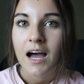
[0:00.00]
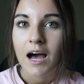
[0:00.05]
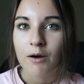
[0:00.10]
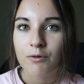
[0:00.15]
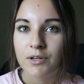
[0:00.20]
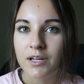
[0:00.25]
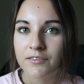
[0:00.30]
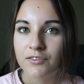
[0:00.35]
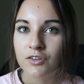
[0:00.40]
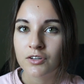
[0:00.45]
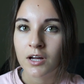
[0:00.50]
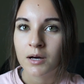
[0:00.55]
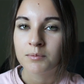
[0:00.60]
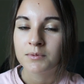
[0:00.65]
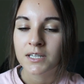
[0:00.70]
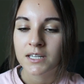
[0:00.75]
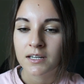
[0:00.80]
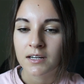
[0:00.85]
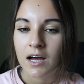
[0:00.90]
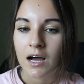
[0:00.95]
I would give you an
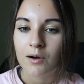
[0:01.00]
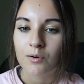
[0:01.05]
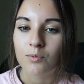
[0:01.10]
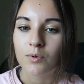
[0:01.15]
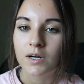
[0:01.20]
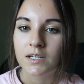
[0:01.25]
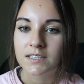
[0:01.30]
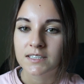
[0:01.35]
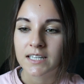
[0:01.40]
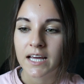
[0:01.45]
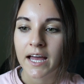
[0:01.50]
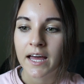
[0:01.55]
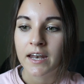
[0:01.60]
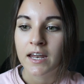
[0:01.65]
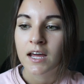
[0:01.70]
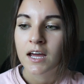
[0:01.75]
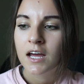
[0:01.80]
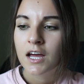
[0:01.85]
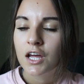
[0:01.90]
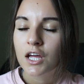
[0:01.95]
update on how it was,
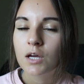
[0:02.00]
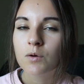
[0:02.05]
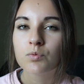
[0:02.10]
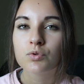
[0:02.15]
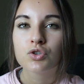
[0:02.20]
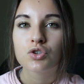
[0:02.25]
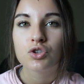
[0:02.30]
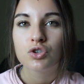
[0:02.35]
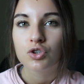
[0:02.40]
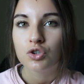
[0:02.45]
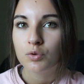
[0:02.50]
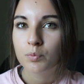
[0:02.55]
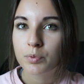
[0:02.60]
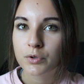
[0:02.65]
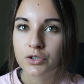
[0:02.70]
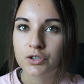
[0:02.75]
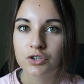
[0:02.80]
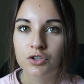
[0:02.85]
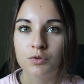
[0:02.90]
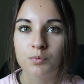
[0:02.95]
and it was
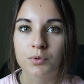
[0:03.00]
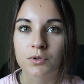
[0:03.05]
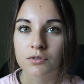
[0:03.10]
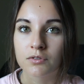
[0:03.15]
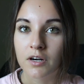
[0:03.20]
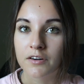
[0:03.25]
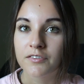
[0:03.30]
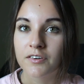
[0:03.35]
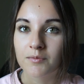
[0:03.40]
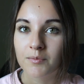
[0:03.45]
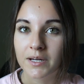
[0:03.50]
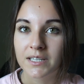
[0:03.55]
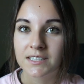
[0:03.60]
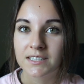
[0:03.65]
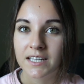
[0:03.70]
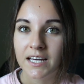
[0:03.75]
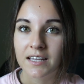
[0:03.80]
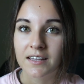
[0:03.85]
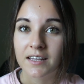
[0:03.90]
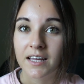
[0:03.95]
super, super rough on my
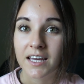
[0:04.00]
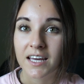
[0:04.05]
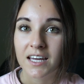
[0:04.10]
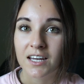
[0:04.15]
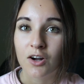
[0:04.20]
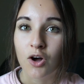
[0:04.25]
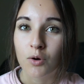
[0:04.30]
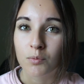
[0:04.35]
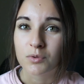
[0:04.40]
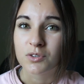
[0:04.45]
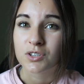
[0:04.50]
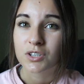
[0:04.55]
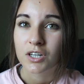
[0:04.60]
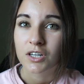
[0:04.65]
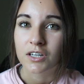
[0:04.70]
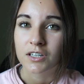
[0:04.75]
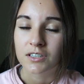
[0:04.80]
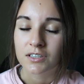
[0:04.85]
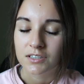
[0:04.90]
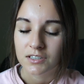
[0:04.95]
skin. Like it almost
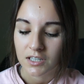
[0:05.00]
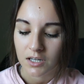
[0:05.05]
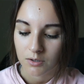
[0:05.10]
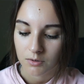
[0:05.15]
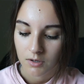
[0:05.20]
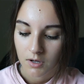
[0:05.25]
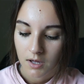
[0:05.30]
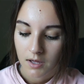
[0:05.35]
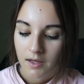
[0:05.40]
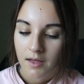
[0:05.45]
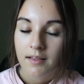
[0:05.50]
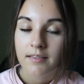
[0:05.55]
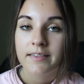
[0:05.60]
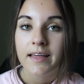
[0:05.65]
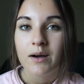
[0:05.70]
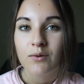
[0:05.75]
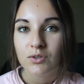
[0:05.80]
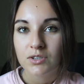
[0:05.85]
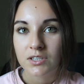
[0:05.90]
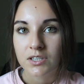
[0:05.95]
hurt. So
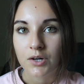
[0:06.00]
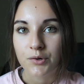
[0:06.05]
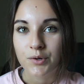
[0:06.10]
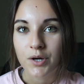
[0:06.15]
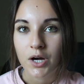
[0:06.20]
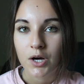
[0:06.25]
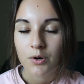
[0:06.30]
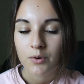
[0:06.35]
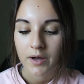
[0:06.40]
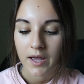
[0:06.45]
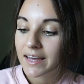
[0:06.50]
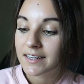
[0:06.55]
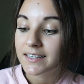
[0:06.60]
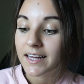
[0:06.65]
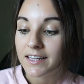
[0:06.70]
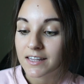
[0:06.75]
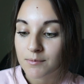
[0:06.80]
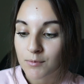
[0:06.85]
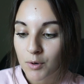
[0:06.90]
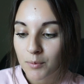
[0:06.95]
that was a no-go, and
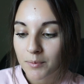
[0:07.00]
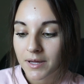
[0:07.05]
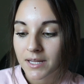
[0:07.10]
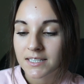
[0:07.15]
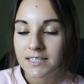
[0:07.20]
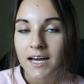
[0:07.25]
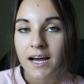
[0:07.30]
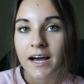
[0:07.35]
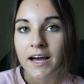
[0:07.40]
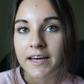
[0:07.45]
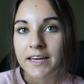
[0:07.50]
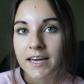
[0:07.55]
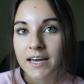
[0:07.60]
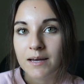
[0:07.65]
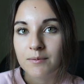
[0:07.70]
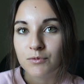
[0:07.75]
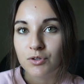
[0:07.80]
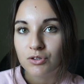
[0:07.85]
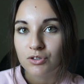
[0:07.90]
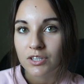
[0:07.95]
at the moment I
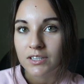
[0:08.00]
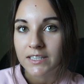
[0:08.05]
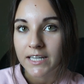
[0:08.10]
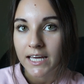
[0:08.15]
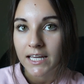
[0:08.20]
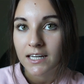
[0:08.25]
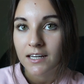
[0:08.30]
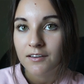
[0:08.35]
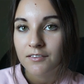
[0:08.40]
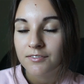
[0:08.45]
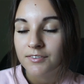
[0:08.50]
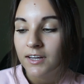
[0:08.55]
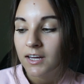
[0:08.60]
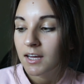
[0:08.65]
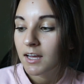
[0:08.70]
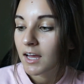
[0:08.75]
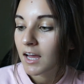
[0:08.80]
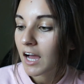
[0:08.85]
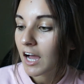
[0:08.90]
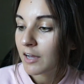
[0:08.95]
am using Native.
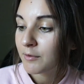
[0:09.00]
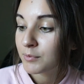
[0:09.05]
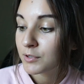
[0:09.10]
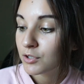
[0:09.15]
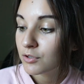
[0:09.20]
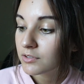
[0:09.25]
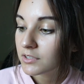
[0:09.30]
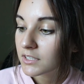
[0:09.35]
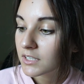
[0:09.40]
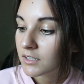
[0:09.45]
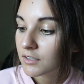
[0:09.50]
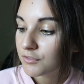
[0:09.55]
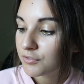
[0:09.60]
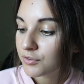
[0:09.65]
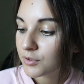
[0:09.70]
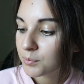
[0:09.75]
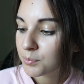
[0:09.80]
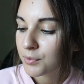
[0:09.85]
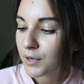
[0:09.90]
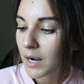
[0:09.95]
I've been using it
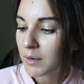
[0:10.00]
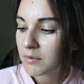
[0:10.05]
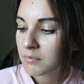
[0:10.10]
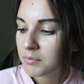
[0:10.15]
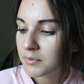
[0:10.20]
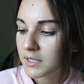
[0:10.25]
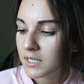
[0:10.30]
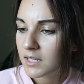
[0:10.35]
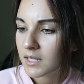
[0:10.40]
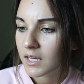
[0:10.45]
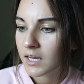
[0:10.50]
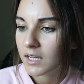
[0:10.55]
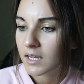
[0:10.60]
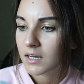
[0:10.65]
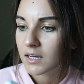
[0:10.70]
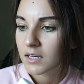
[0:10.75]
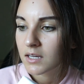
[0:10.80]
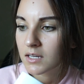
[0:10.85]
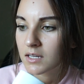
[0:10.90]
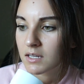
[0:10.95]
for probably like,